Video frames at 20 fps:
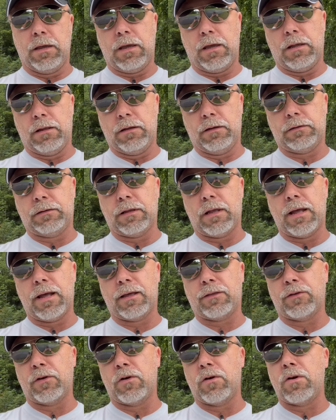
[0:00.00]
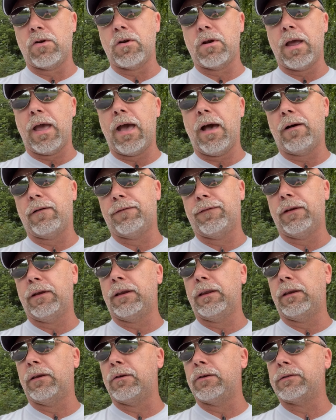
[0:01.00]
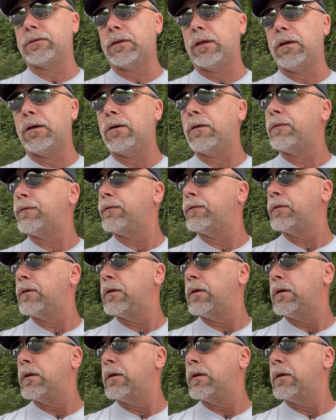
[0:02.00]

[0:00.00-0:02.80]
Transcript: It looks like they're outfitting themselves